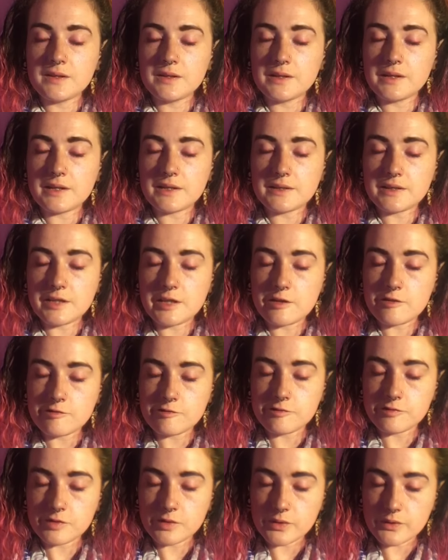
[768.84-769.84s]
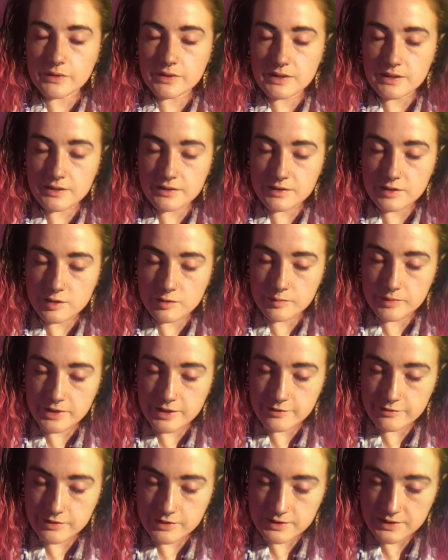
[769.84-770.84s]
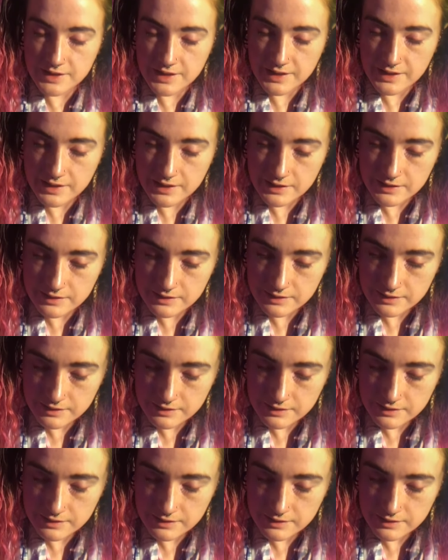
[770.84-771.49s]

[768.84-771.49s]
You can lean forward a little bit if you'd like.